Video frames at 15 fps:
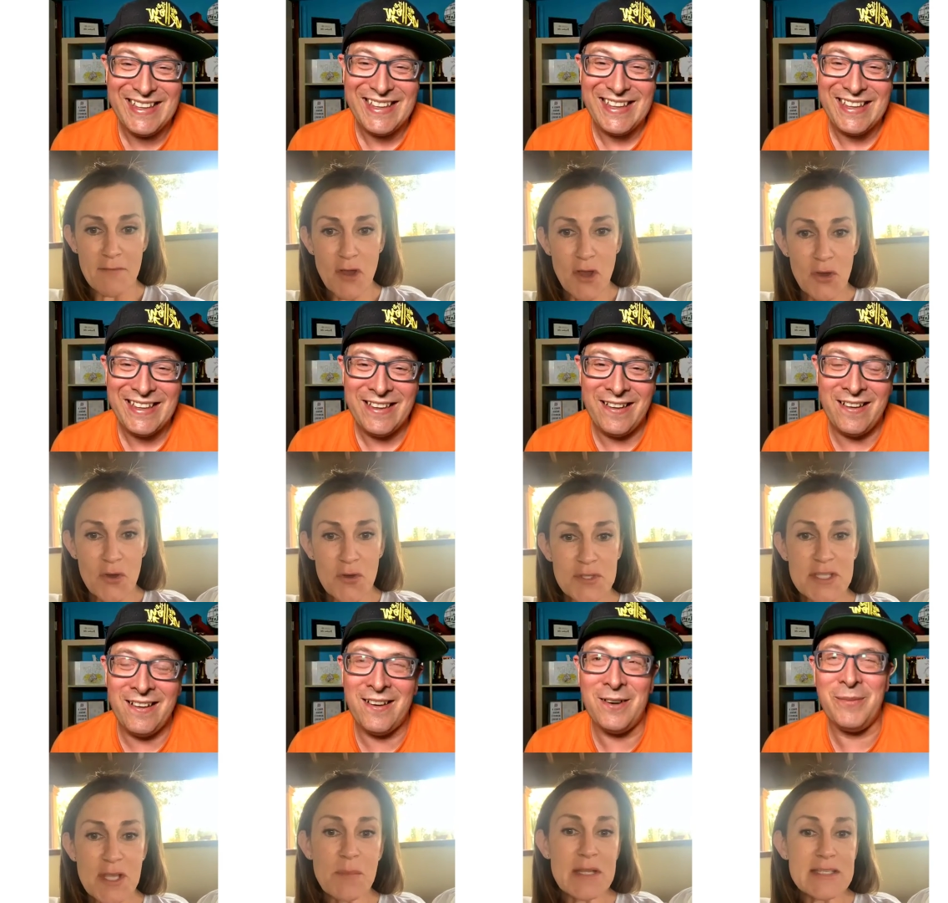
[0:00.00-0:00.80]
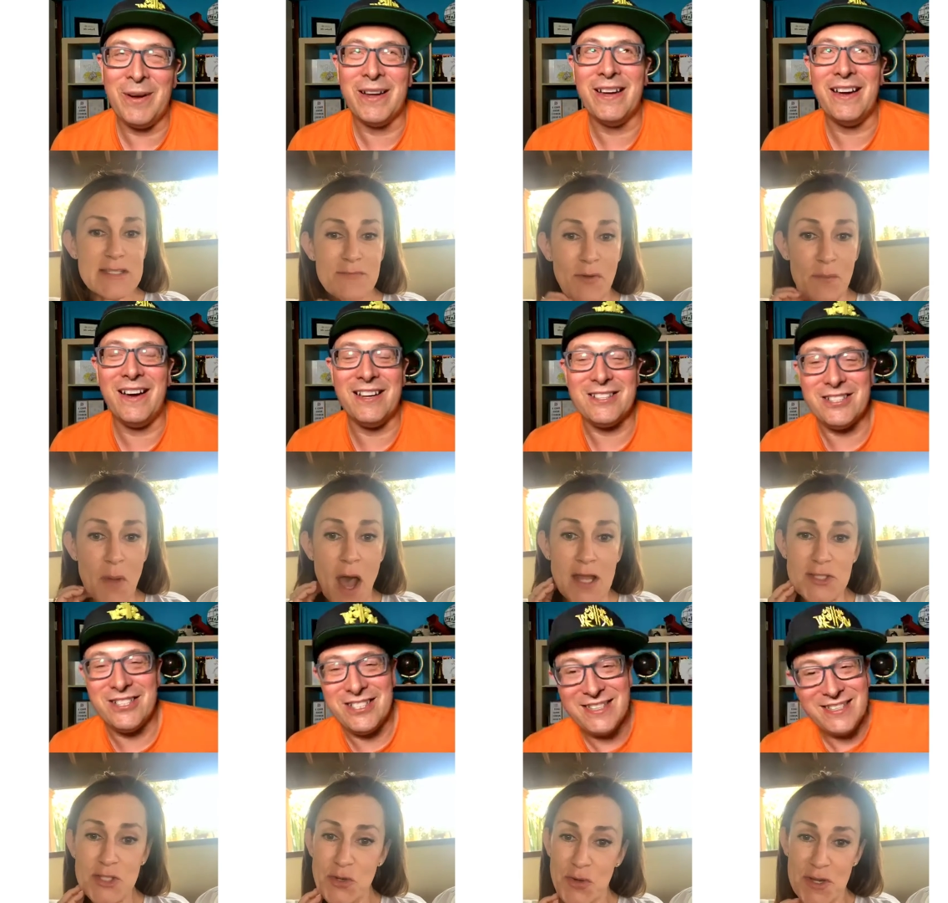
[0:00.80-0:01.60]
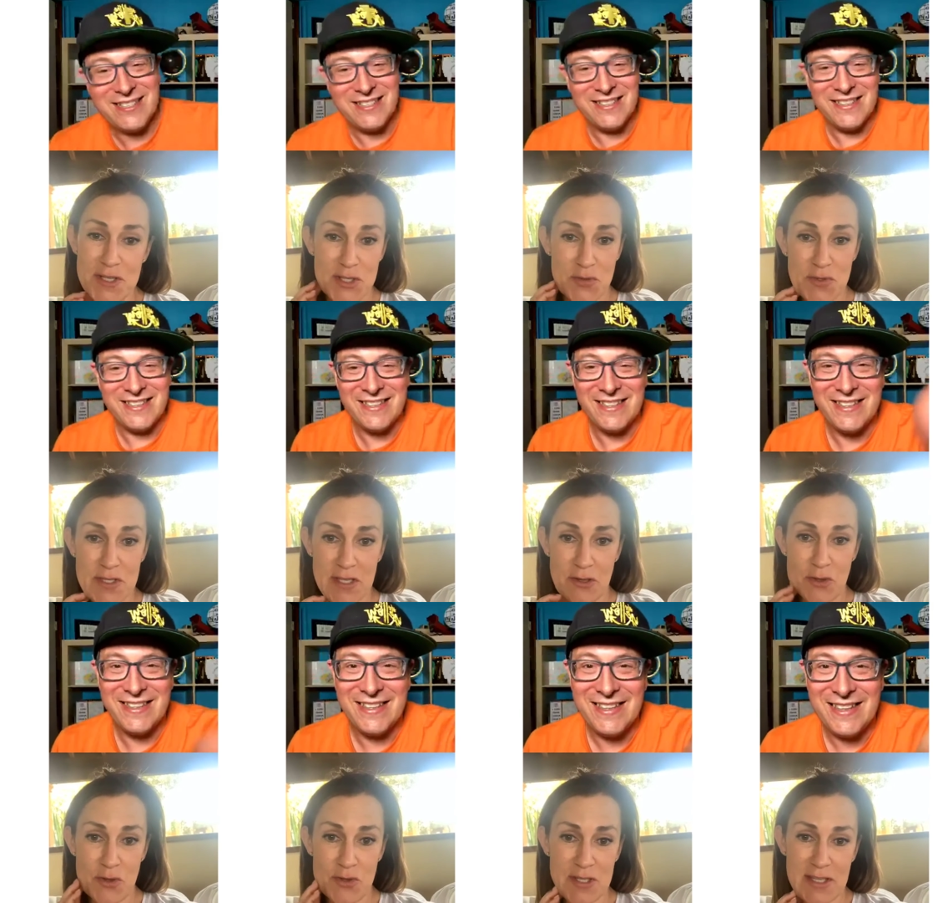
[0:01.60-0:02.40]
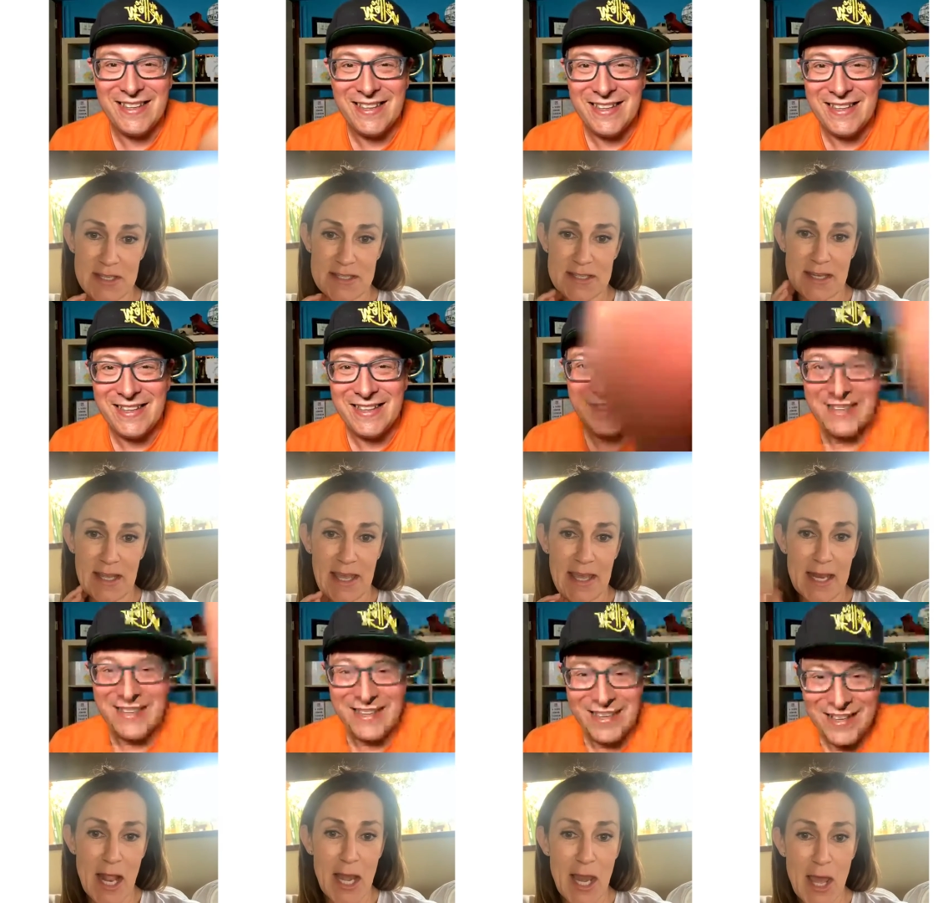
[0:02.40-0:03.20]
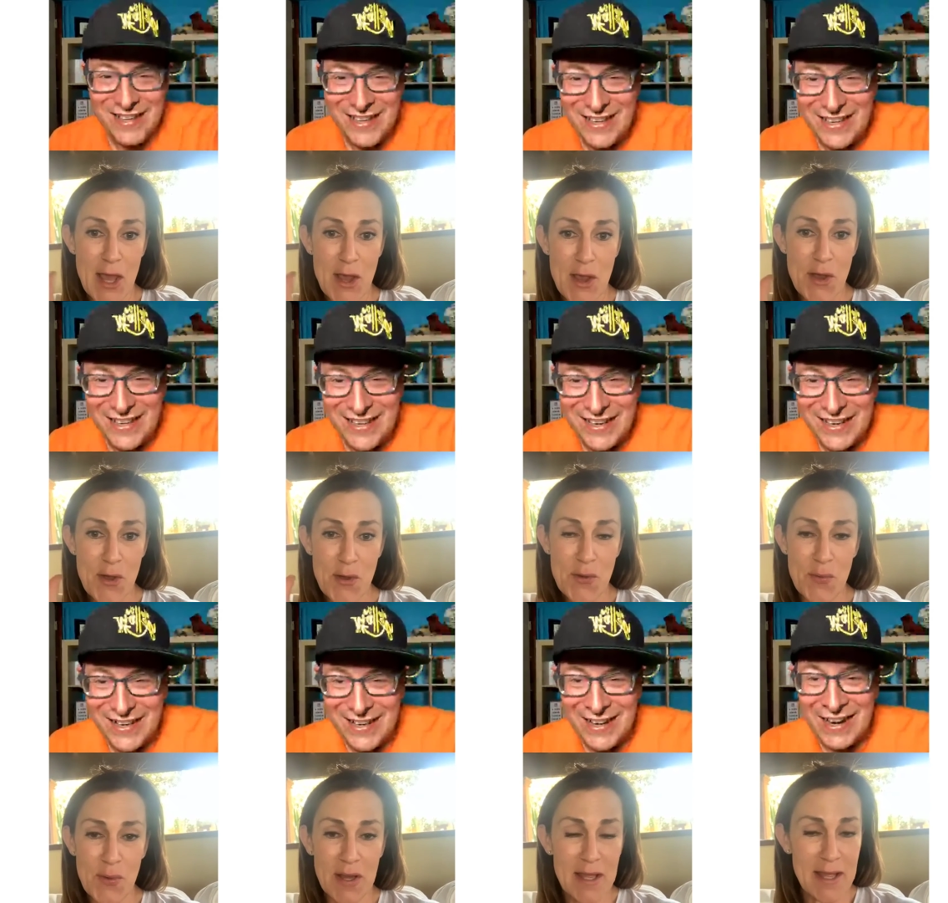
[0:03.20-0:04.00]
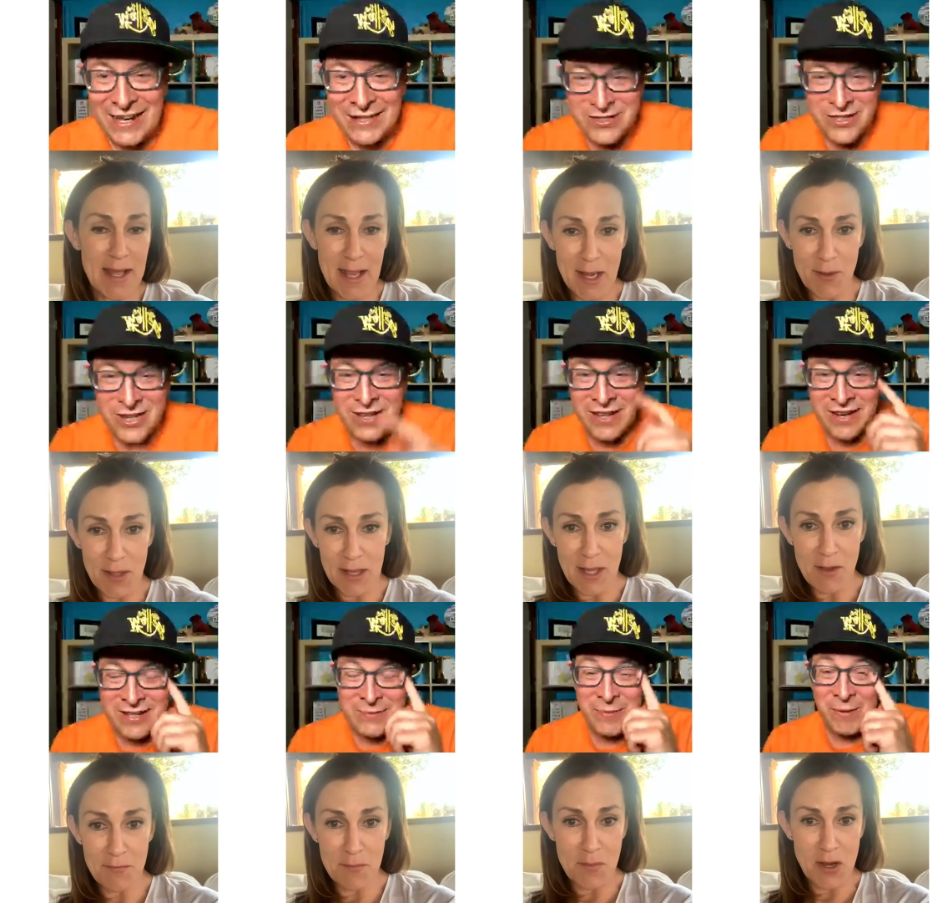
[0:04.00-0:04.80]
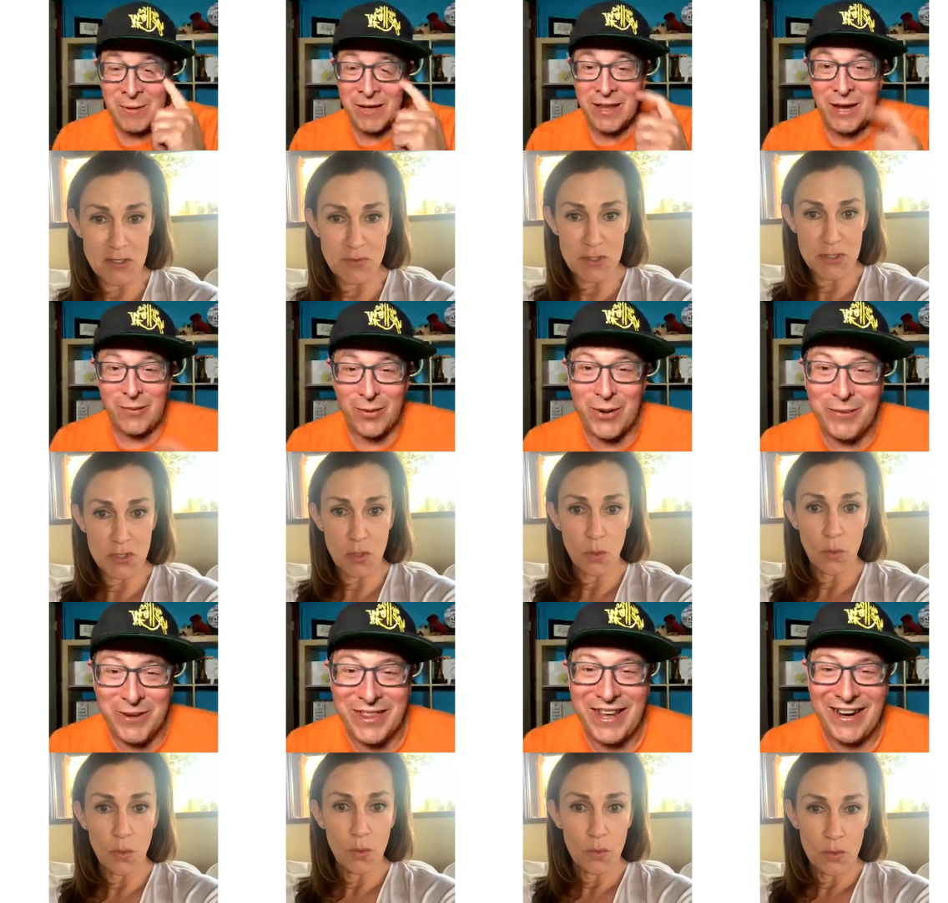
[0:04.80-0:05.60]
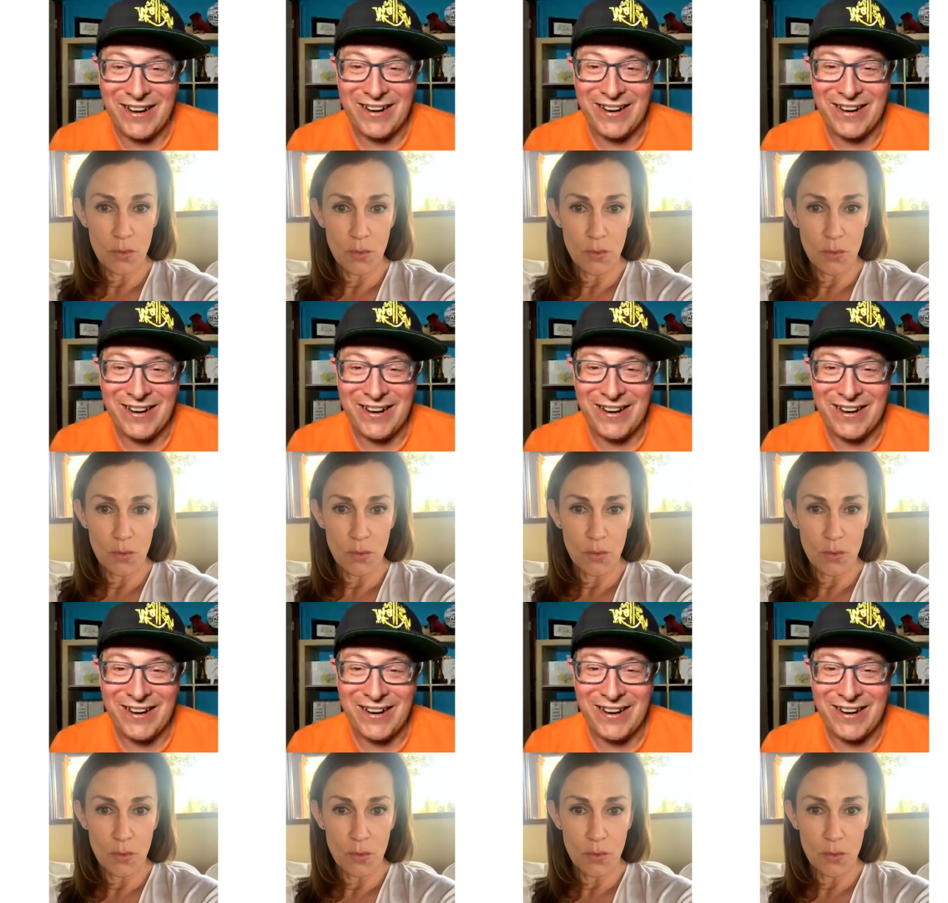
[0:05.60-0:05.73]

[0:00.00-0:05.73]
Speaker 1: Ooh, somebody's oh from gosh. Honduras who's who's listening in. Hello. I, I saw that. It's probably a lot
Speaker 2: warmer there.